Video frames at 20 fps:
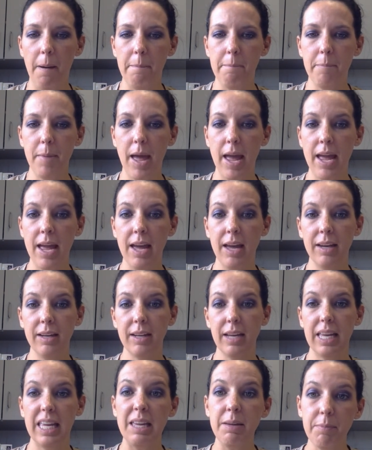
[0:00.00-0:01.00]
and
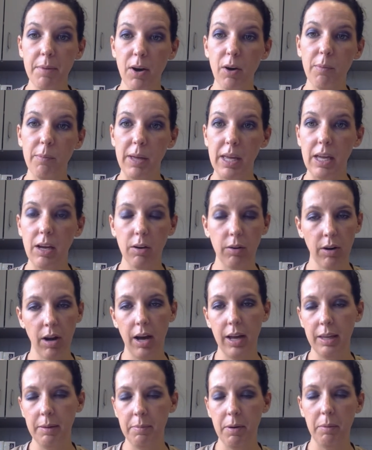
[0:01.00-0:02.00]
email me, or
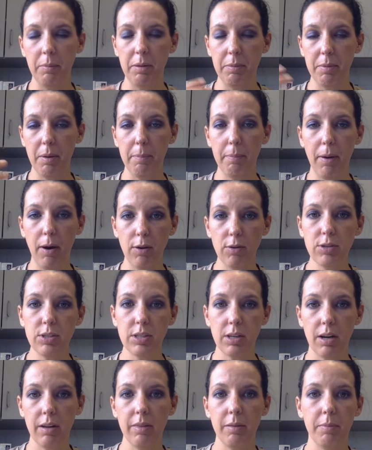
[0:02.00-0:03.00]
not email me, but post
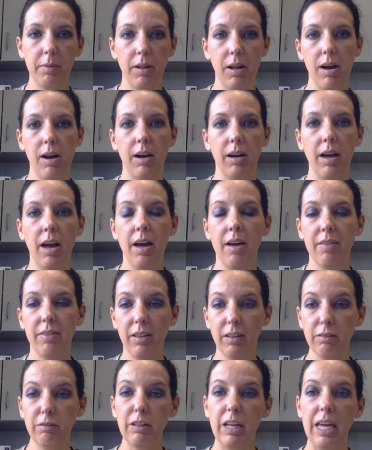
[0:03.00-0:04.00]
on the blog the
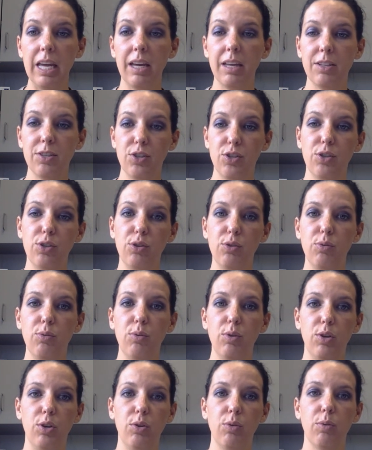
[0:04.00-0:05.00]
link to
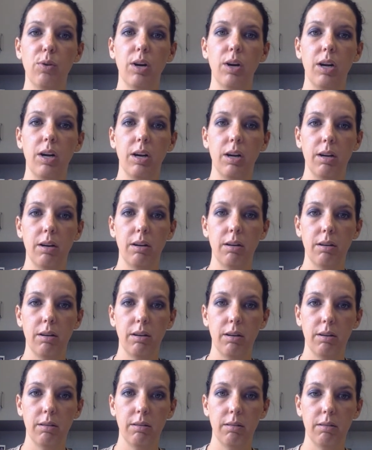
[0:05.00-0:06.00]
your
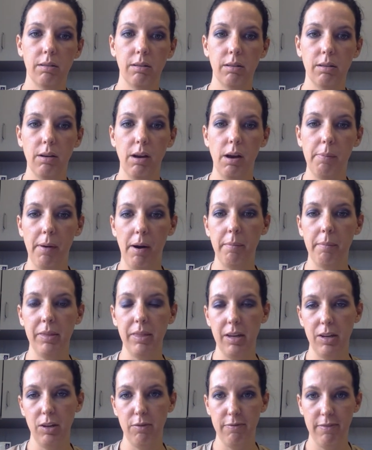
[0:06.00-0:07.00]
apartment
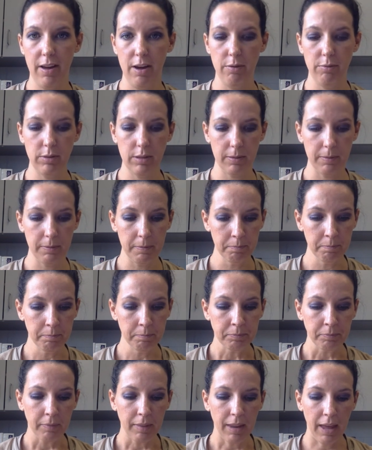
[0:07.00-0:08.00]
that you found.
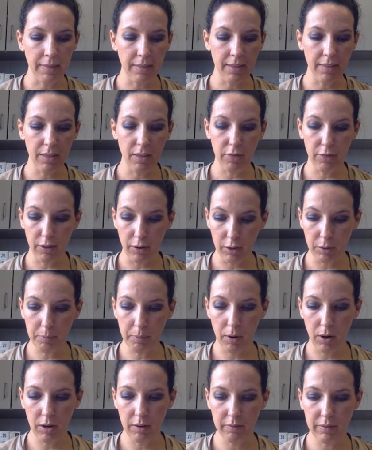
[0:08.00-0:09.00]
And then the third
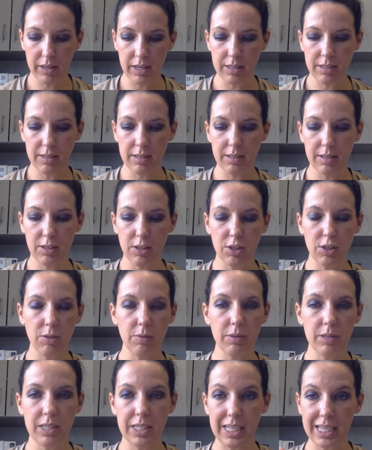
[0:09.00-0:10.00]
part of this is to do
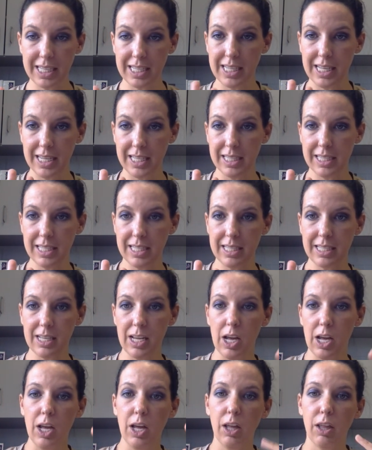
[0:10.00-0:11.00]
6 sentences.
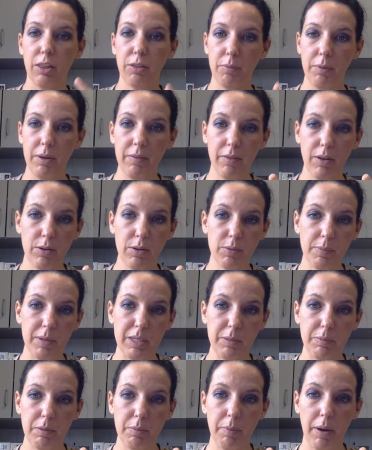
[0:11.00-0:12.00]
3 of those must
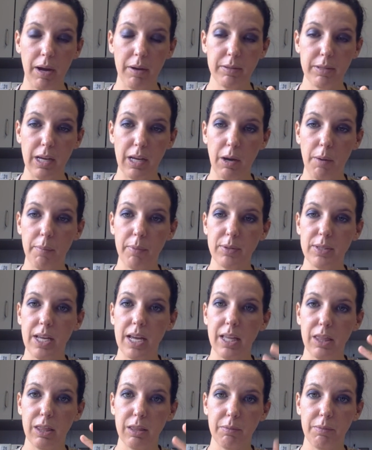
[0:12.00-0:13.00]
be passé
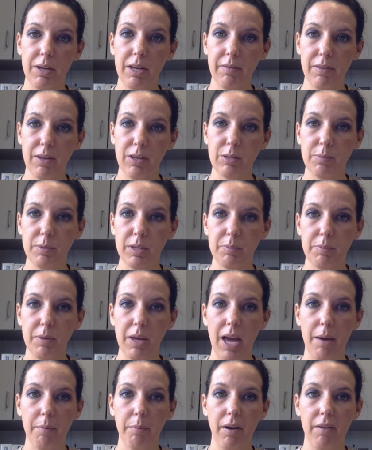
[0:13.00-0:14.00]
composé, 3 of those must be
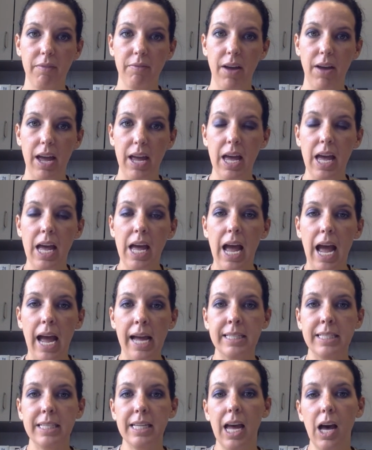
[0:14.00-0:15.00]
imparfait,
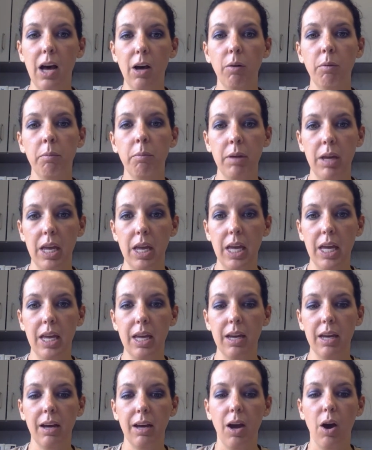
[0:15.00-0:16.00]
and tell
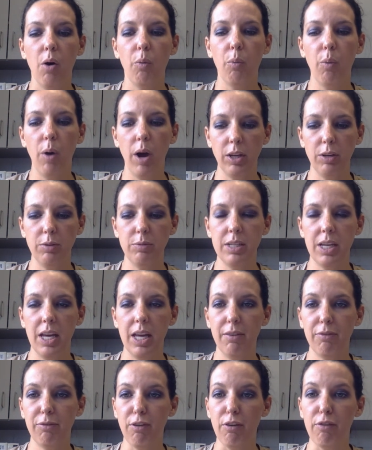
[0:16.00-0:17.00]
me what you
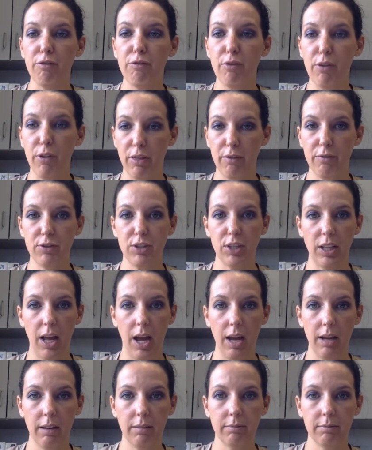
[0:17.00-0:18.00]
did for 4th of July,